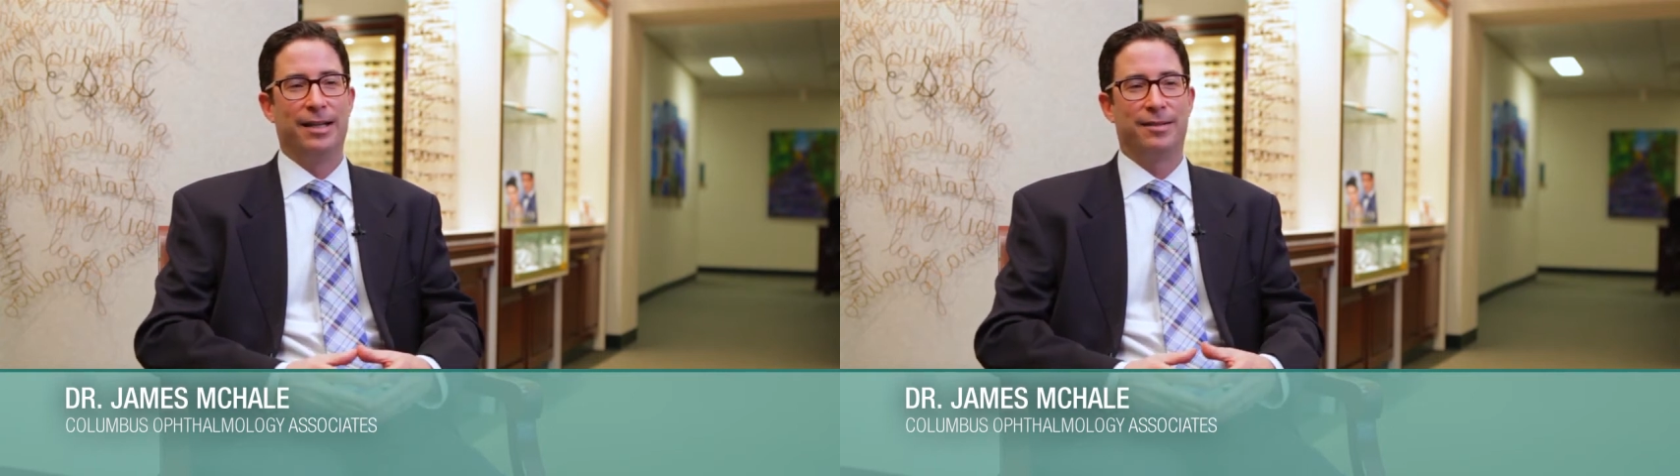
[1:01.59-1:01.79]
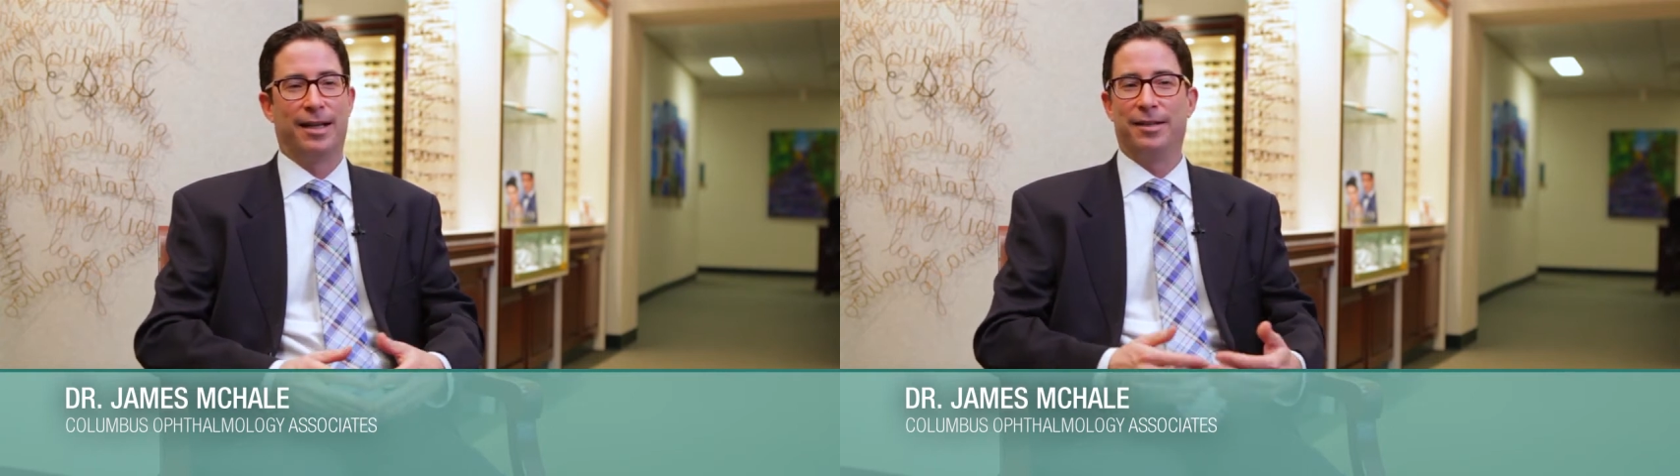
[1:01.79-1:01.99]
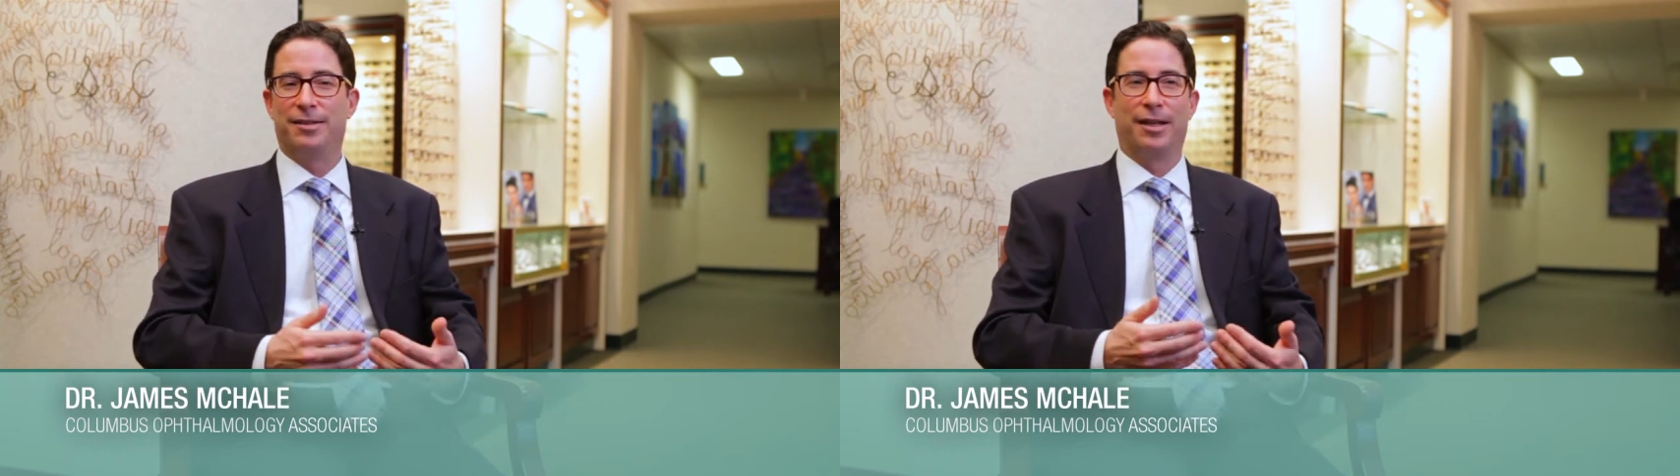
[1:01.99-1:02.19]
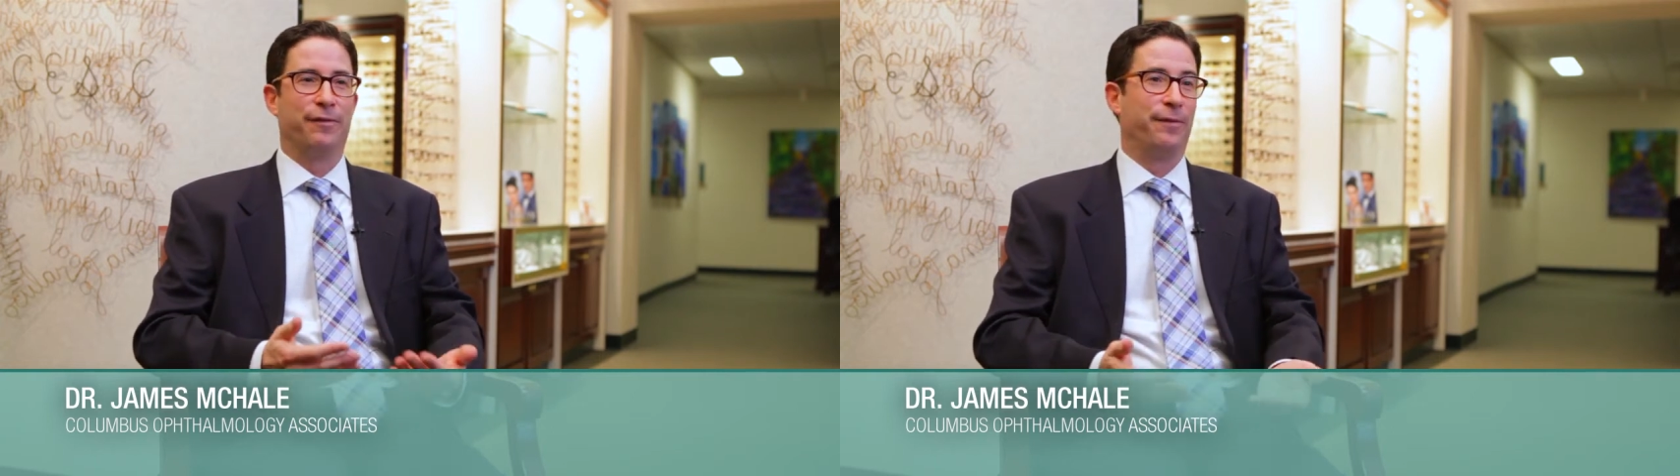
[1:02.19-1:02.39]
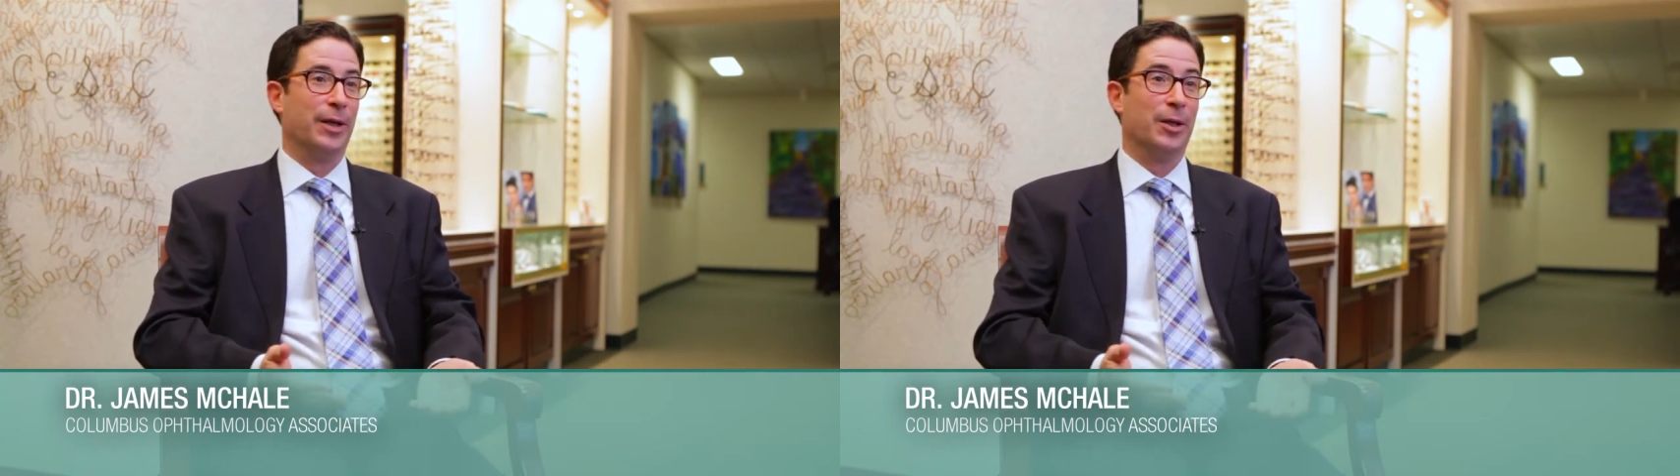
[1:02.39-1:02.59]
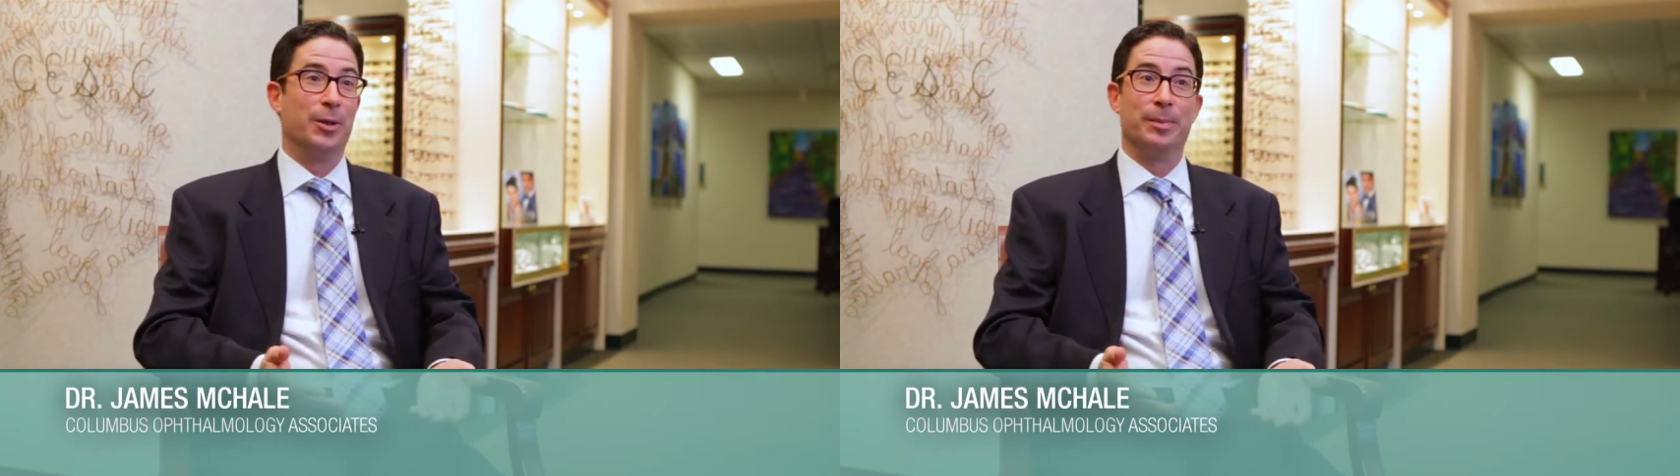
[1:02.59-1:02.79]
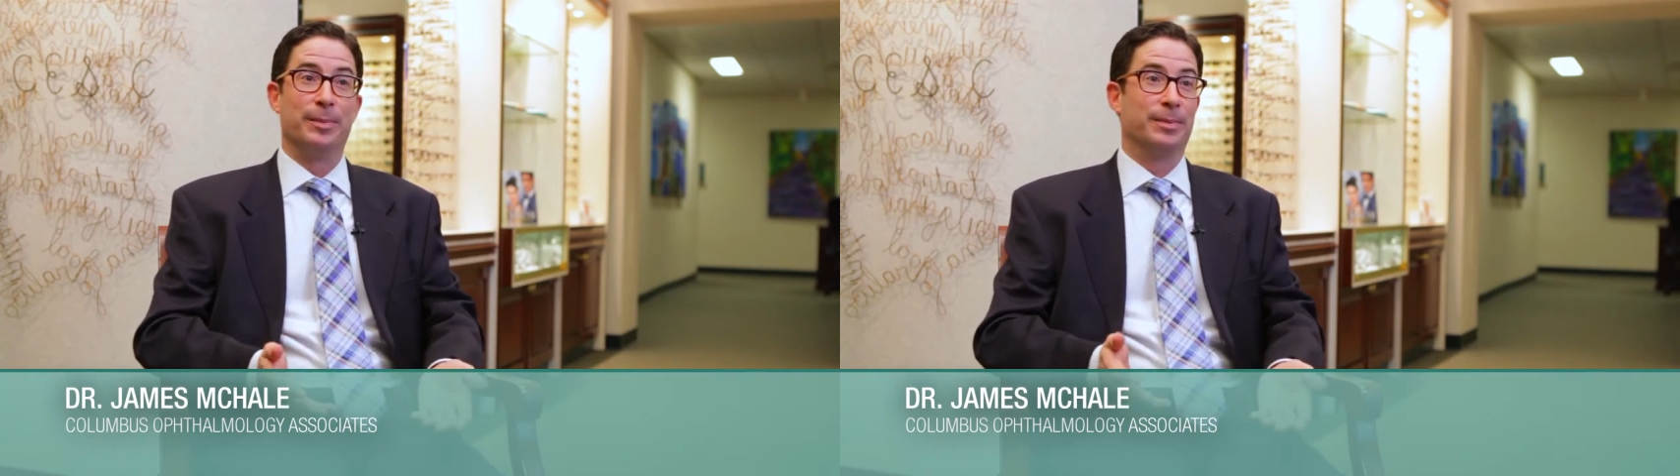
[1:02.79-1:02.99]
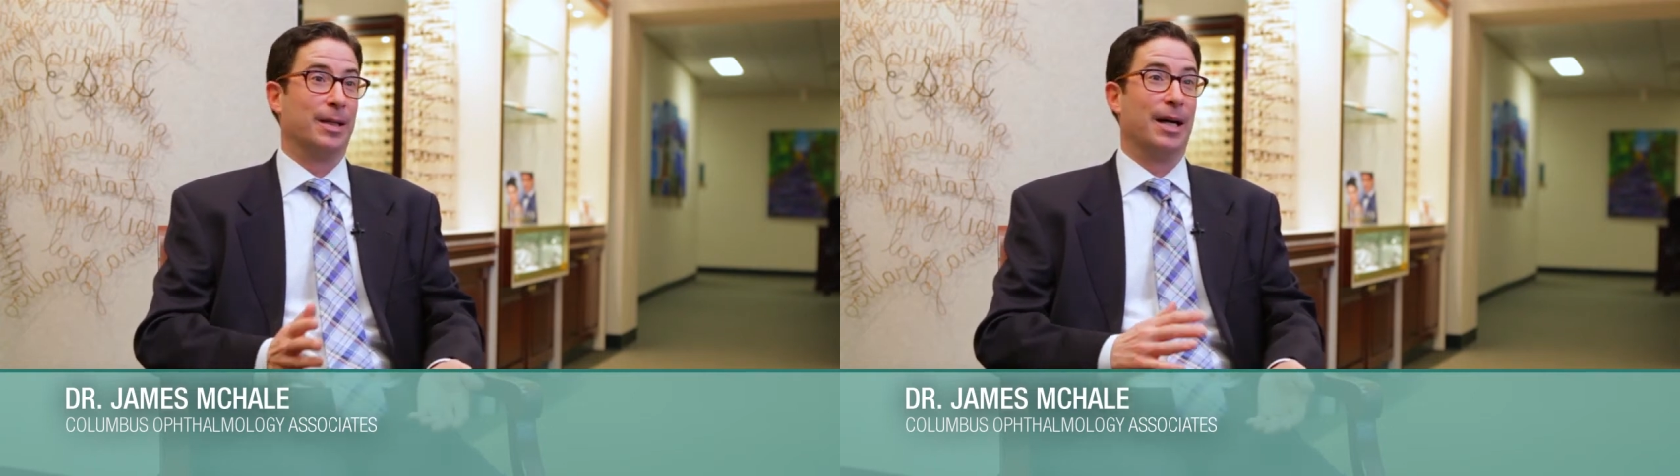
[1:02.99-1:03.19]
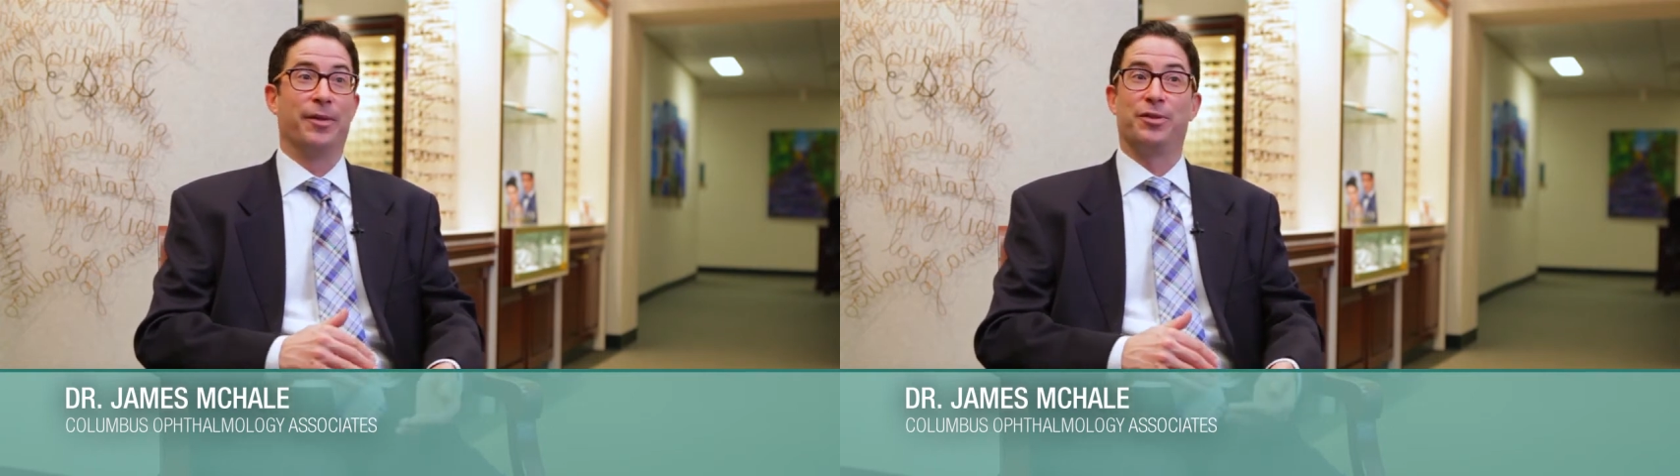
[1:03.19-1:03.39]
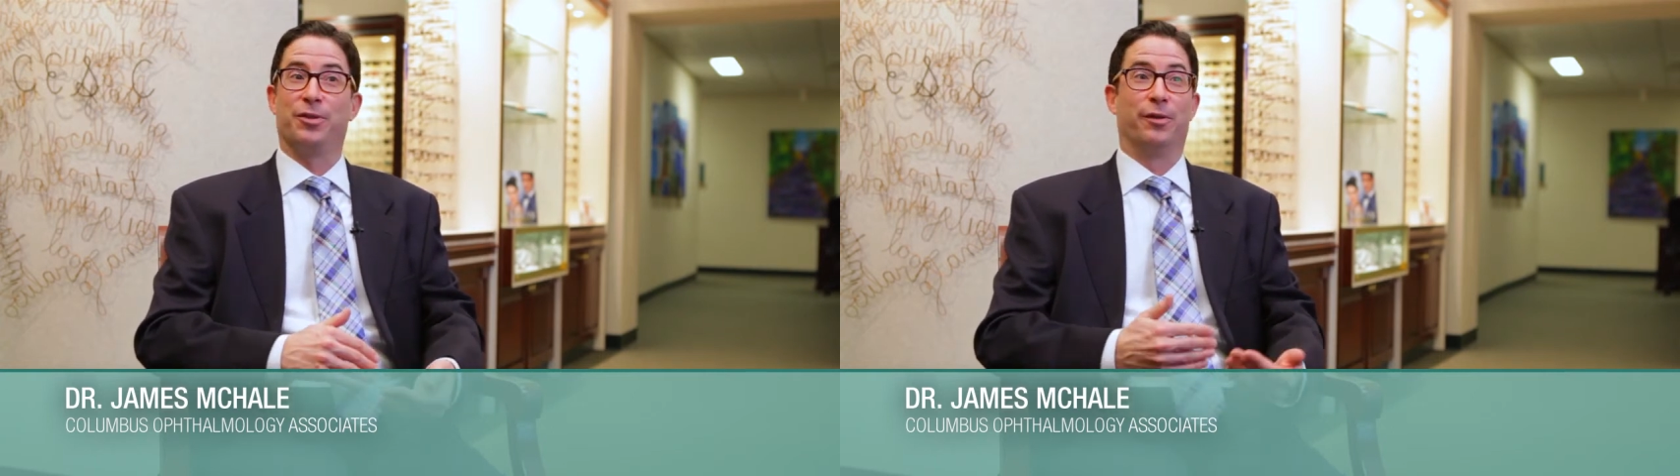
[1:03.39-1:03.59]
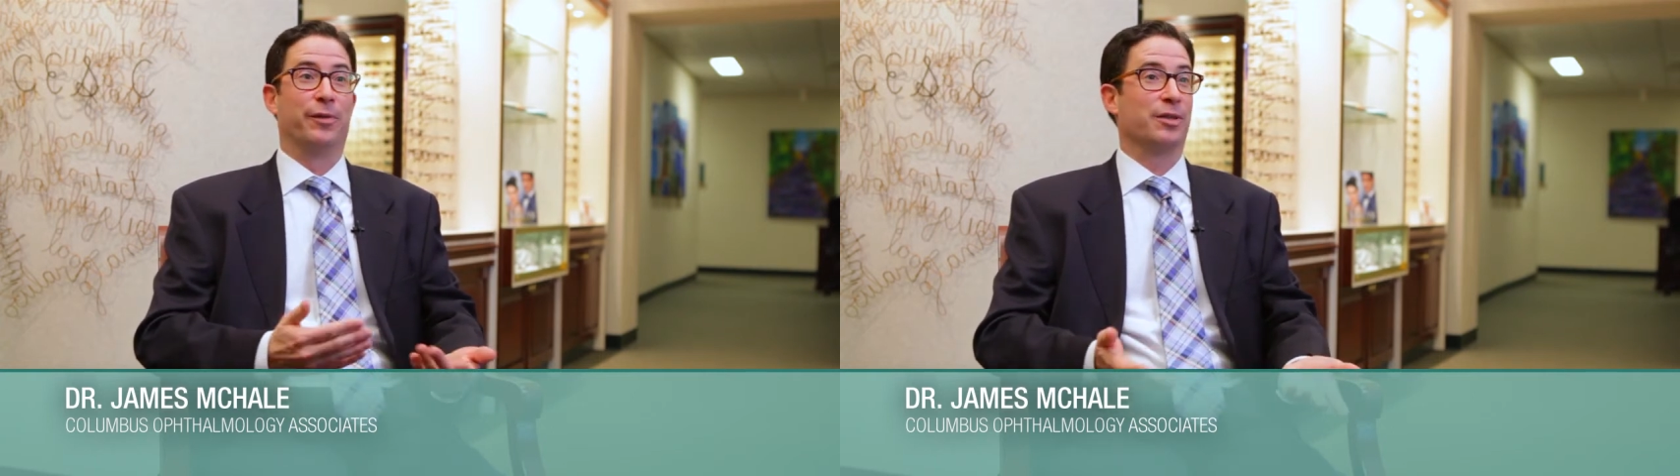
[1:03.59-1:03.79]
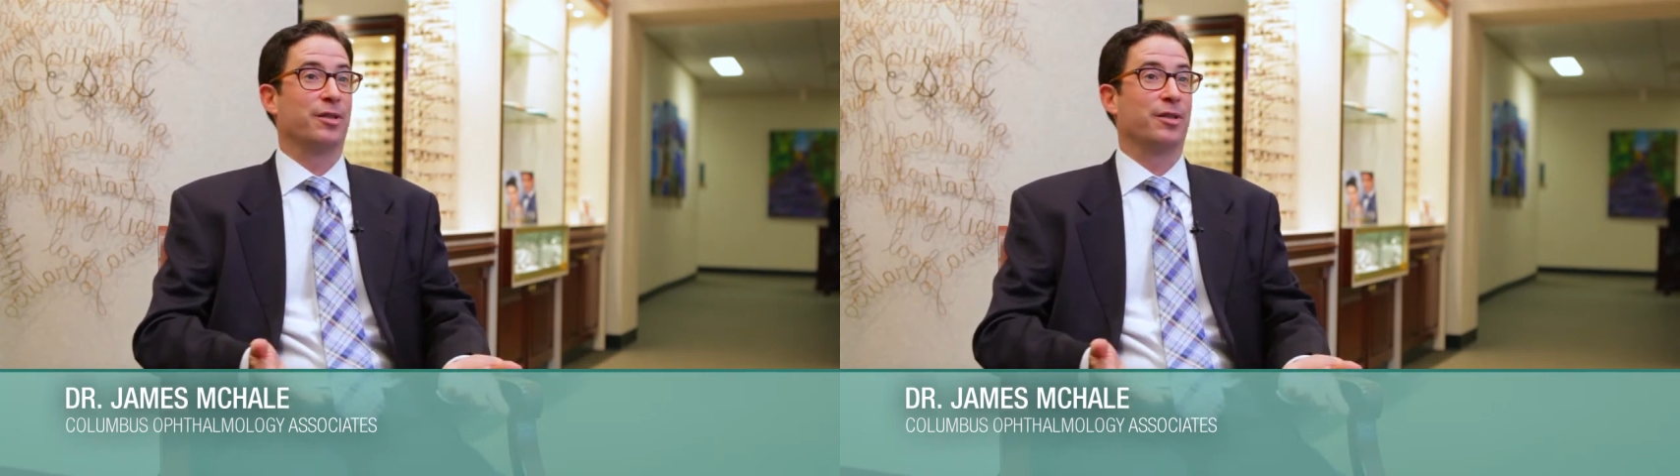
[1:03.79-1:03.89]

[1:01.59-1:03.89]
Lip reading: is that it's a film on the surface